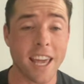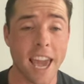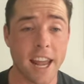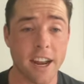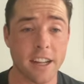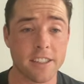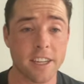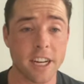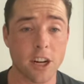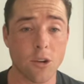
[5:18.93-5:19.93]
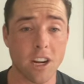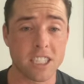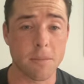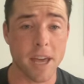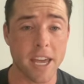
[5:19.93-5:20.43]
candidate sitting
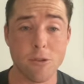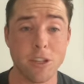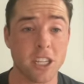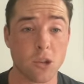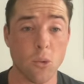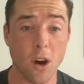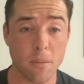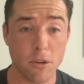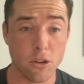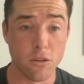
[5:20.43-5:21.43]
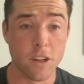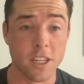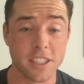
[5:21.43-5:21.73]
across the bay who doesn't want to move